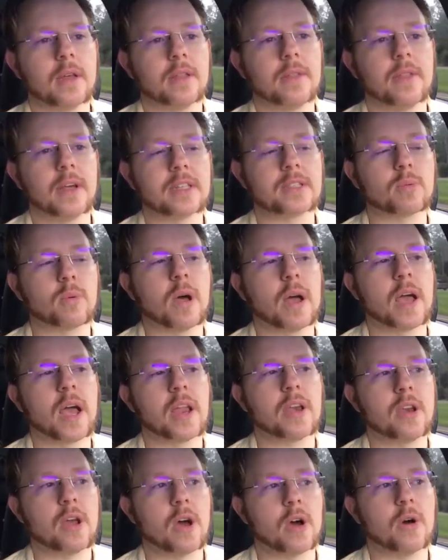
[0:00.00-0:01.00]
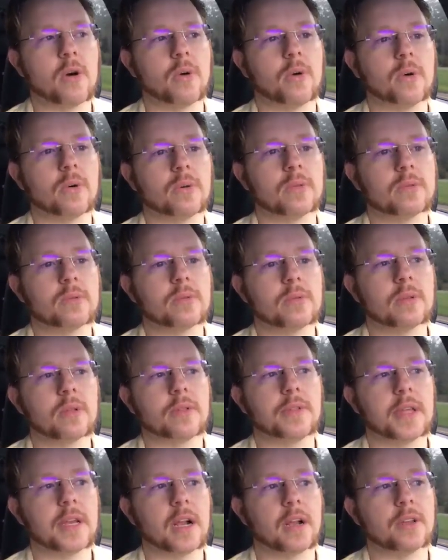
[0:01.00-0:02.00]
that's why I
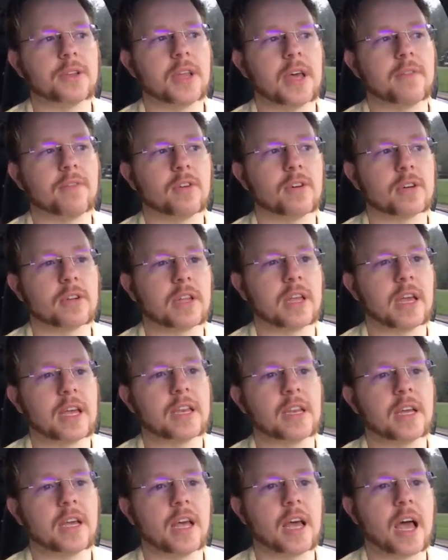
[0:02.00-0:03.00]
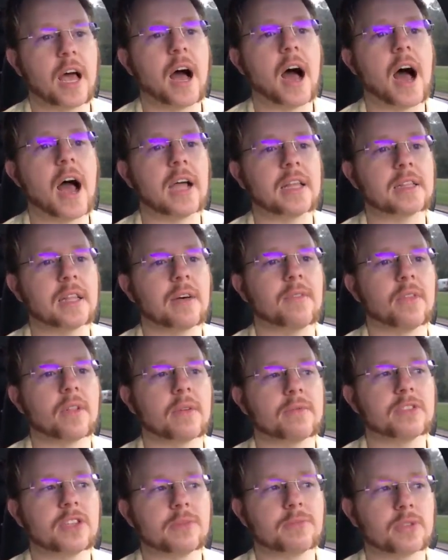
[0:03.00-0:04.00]
know that I'll never get a high level
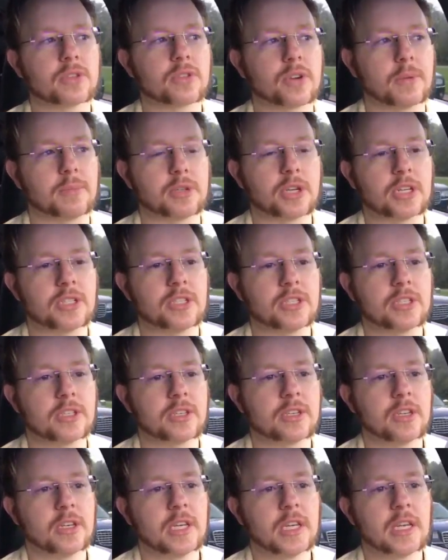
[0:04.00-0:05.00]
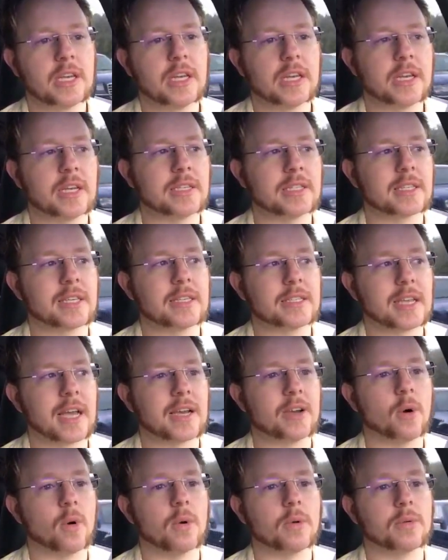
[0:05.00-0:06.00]
of subscriptions, is because
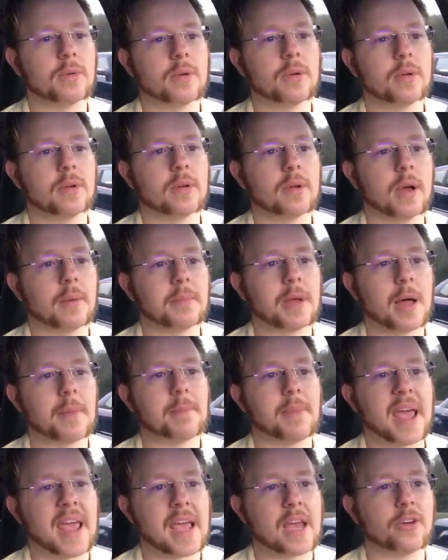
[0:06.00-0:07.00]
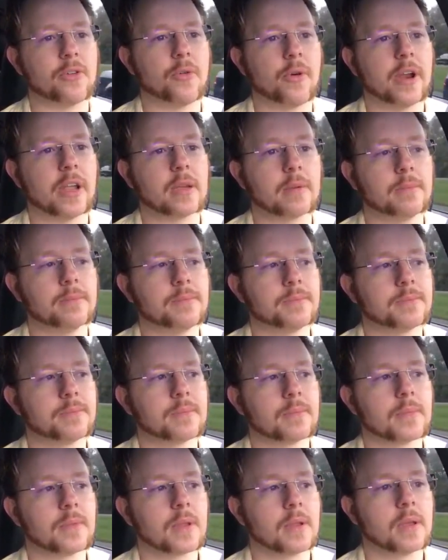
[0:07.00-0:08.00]
I'm not pandering.
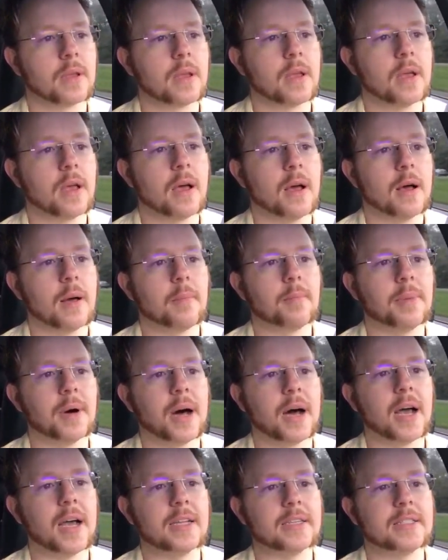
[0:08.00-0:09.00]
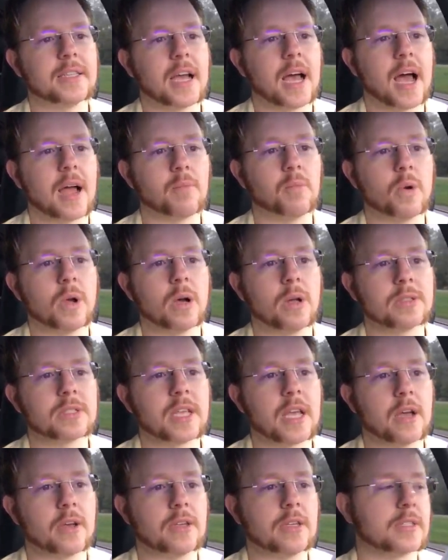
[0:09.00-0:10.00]
But I will
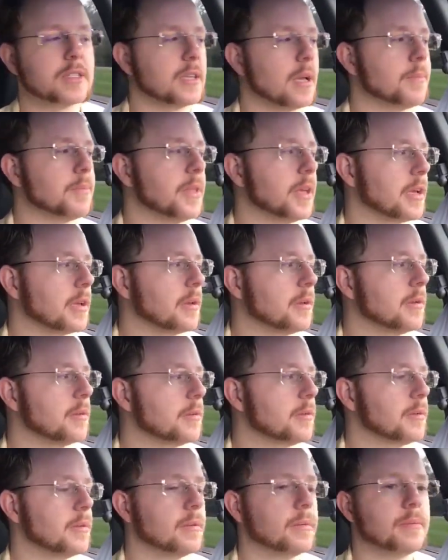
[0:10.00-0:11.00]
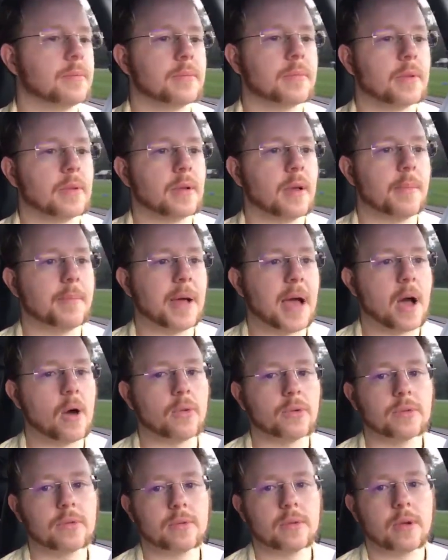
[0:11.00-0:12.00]
tell you something
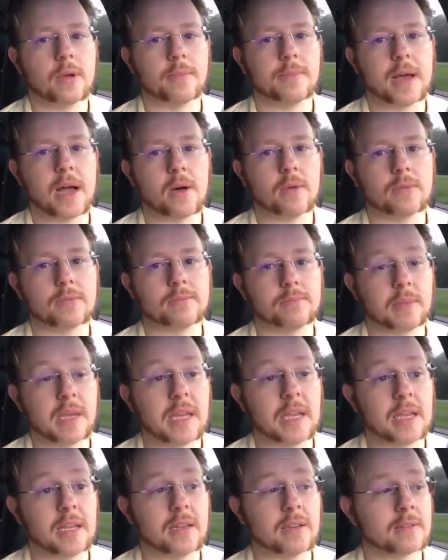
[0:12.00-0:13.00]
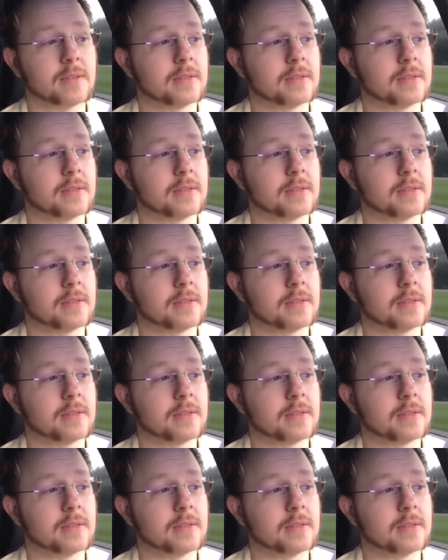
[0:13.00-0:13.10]
about me,